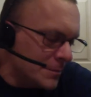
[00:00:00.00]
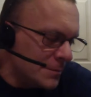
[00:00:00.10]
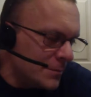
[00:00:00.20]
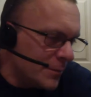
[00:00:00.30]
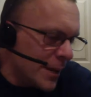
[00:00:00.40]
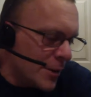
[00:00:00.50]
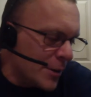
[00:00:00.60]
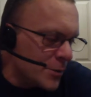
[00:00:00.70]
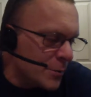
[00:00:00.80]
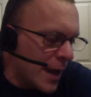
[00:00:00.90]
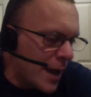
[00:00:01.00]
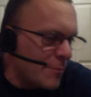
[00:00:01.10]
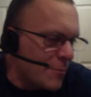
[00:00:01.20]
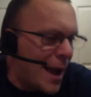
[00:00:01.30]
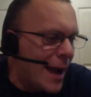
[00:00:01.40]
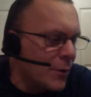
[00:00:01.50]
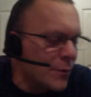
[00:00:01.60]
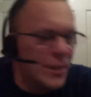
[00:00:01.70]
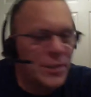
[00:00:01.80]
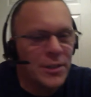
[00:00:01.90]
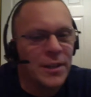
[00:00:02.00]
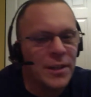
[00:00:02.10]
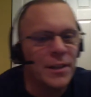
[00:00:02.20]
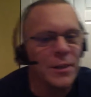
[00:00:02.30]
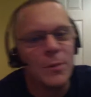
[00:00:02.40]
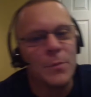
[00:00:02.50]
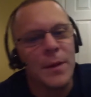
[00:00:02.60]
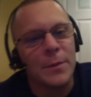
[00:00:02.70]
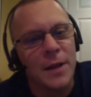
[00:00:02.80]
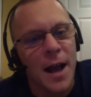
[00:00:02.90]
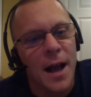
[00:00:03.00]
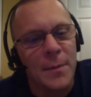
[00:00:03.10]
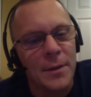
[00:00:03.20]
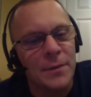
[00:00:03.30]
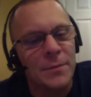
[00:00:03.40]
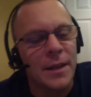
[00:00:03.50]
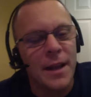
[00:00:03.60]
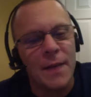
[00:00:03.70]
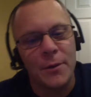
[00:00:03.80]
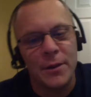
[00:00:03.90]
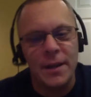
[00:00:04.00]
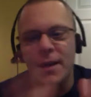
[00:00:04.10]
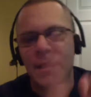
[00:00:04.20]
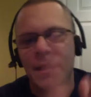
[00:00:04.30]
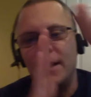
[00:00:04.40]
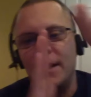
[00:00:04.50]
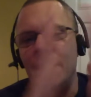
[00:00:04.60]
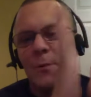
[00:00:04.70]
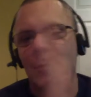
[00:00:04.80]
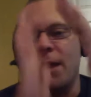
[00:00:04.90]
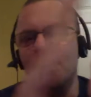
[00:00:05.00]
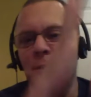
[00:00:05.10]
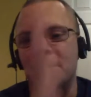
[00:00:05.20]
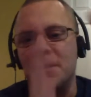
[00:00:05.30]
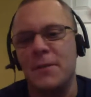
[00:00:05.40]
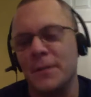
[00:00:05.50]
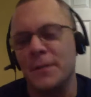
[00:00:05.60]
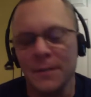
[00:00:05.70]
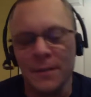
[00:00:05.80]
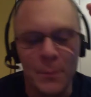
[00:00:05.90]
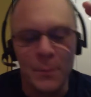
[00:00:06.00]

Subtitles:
videos would have macro vision and you wouldn't be able to copy them, and they'd have all the heat waves and stuff. But